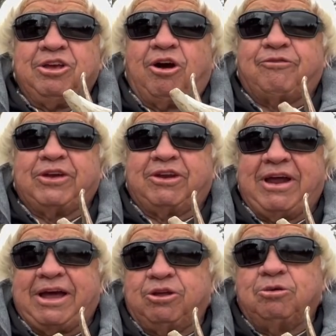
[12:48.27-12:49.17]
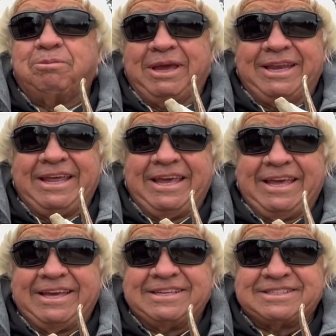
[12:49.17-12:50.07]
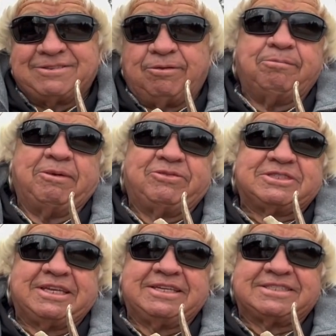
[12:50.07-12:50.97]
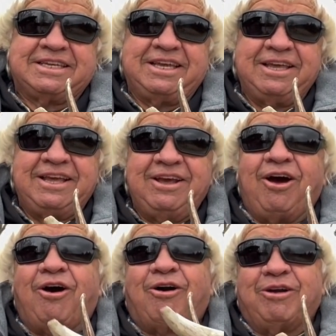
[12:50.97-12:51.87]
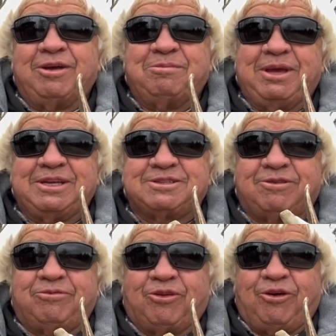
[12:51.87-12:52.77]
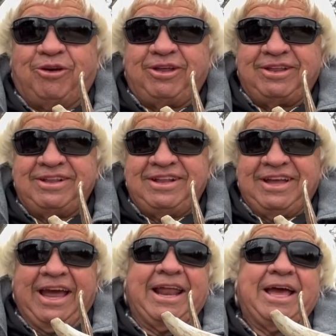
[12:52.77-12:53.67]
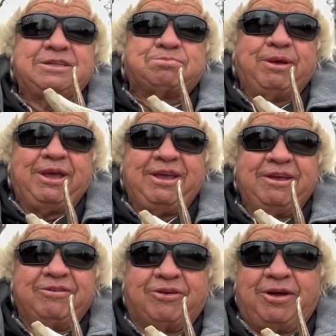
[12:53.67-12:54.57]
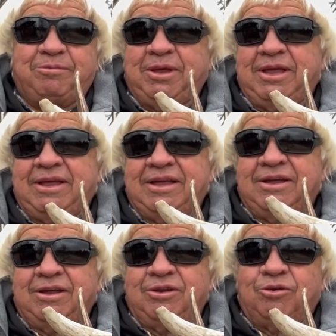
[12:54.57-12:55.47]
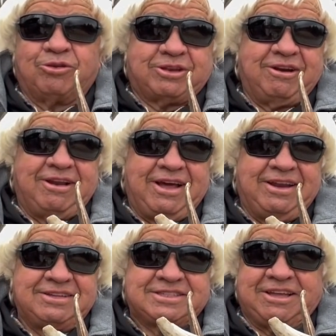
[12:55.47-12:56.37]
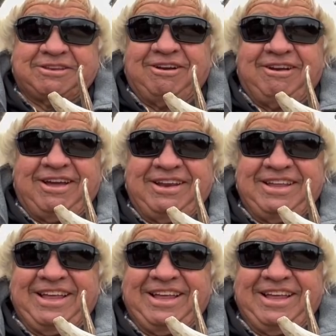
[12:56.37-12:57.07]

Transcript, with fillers: Y'all figure out who BD is from Memphis, Tennessee, RM is from Florida, and HP from North Carolina, South Carolina,